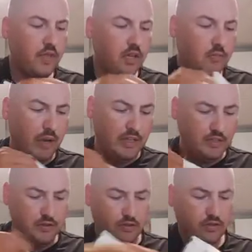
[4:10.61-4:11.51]
The
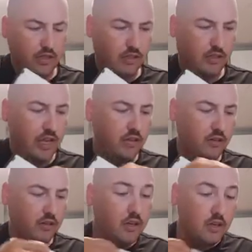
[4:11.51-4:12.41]
pages are stuck
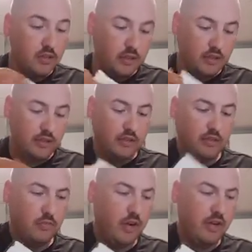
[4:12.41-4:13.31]
together because it
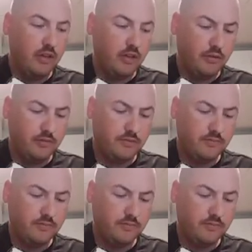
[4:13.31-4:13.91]
is brand new.